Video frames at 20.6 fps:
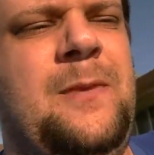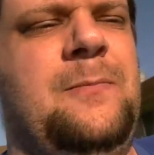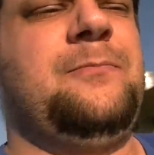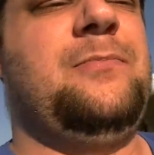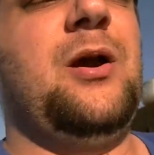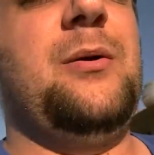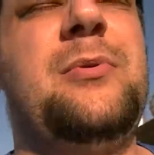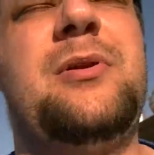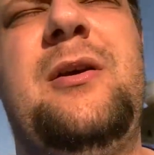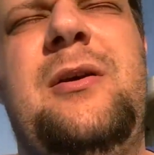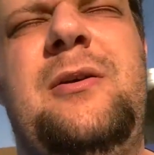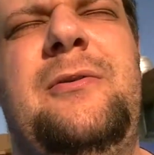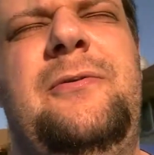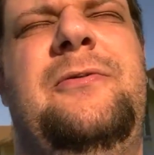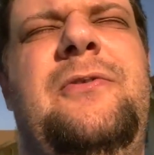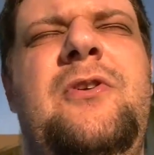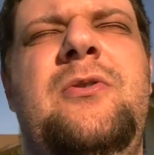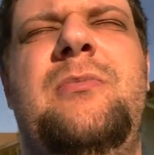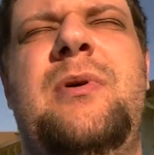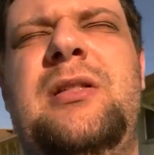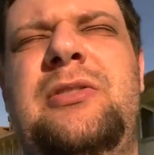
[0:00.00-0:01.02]
probably a
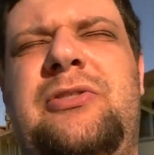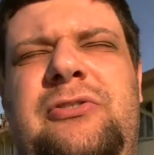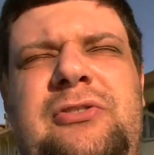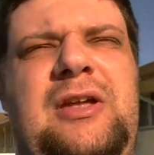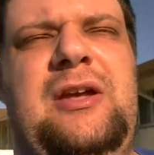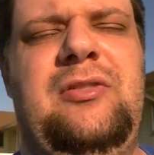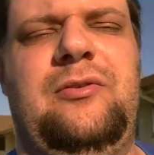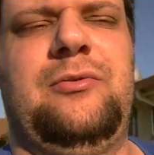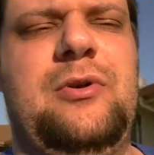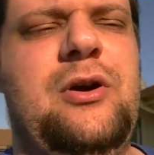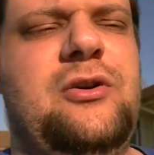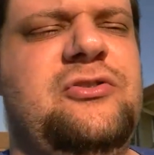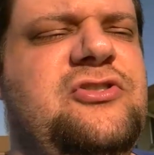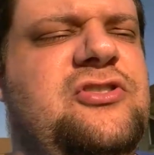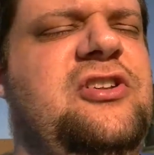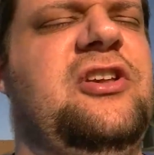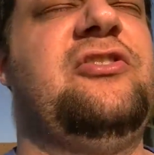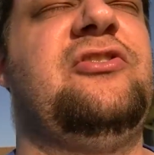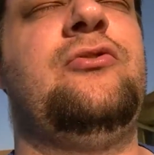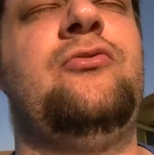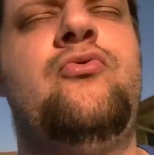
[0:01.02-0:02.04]
few months down the road, she
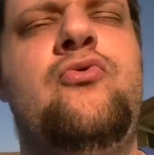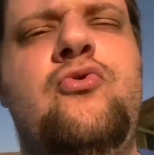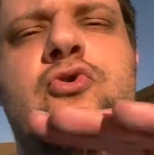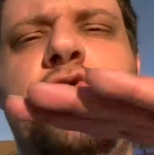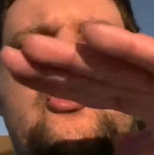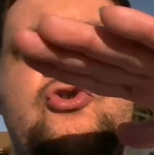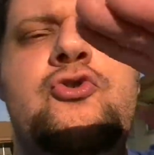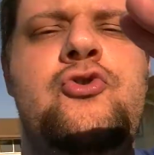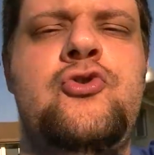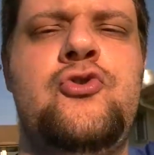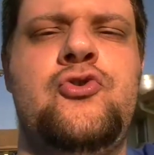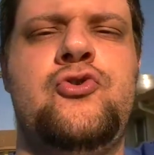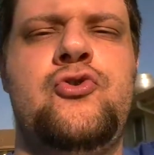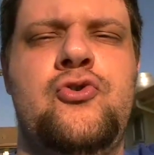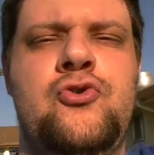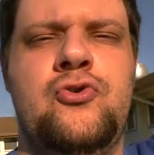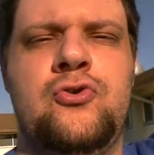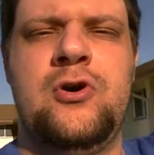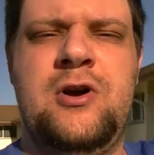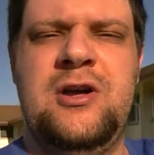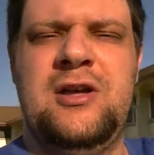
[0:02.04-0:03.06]
just
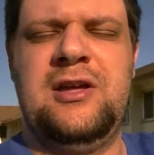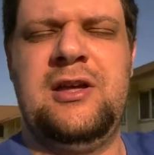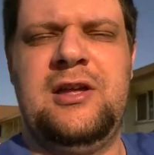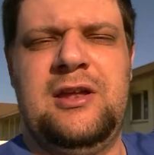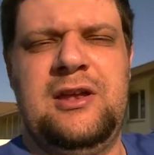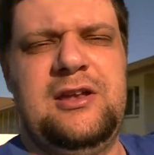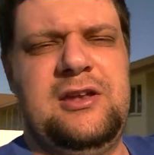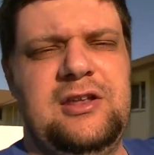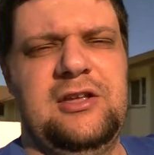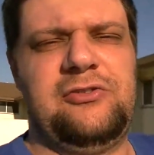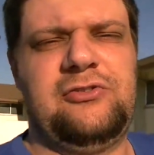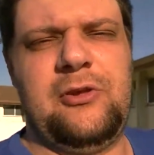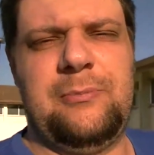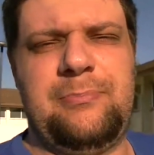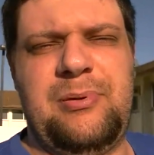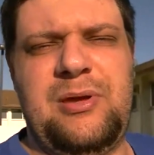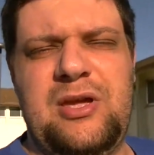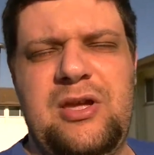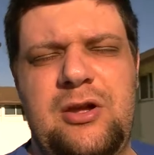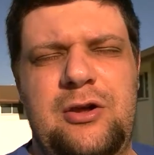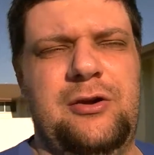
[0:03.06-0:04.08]

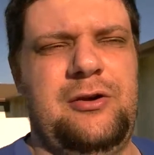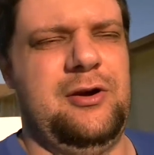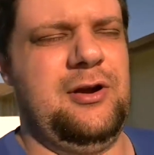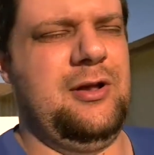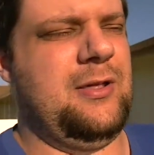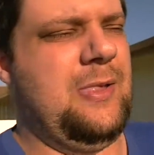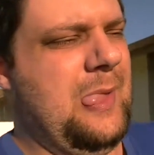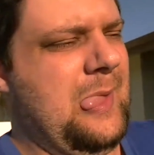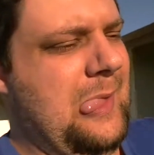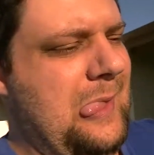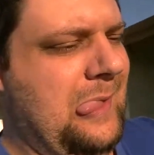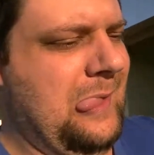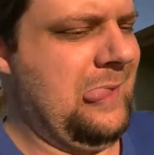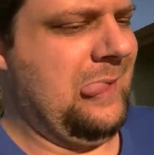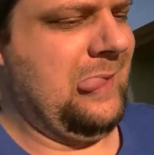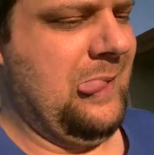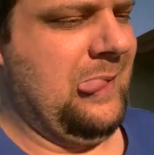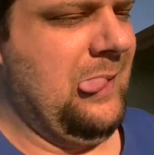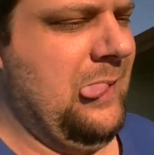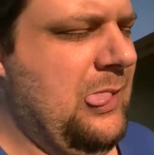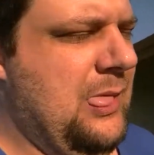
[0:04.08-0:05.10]
disappeared.
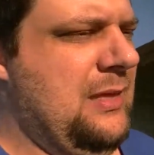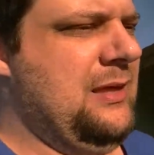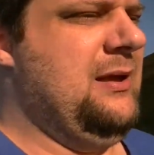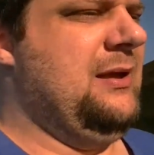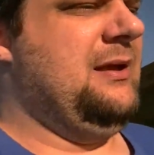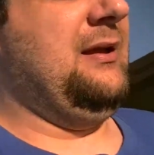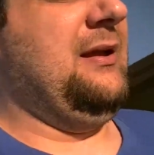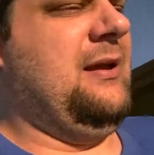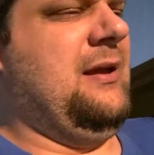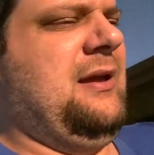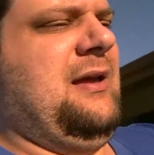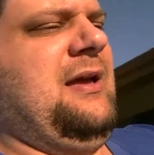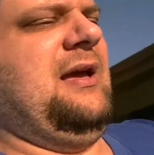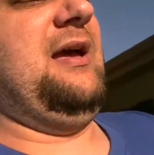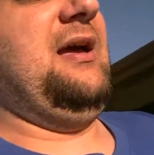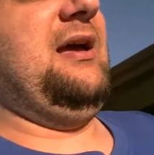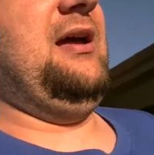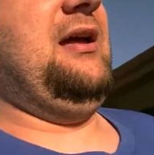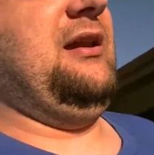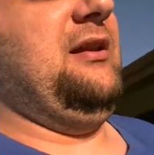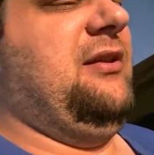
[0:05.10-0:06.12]

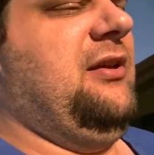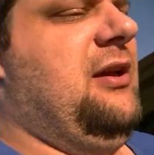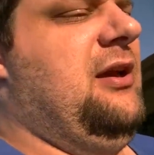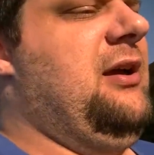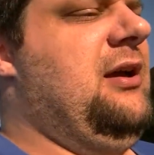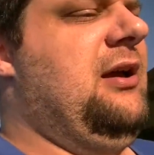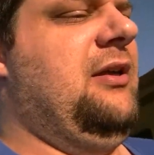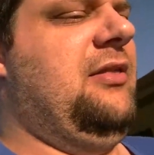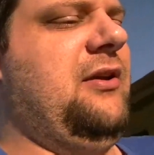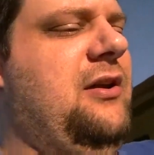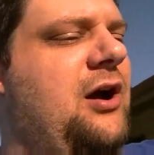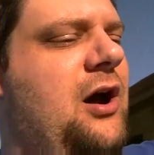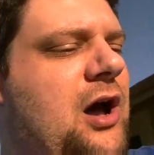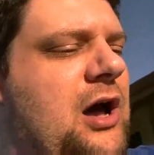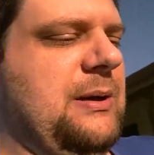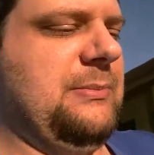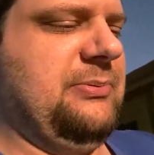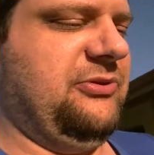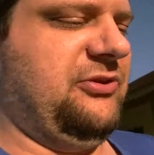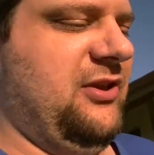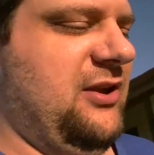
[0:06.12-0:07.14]
And the
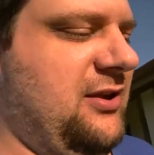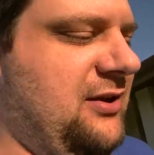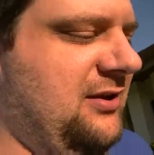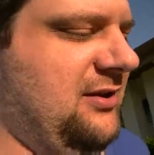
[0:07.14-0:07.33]
cops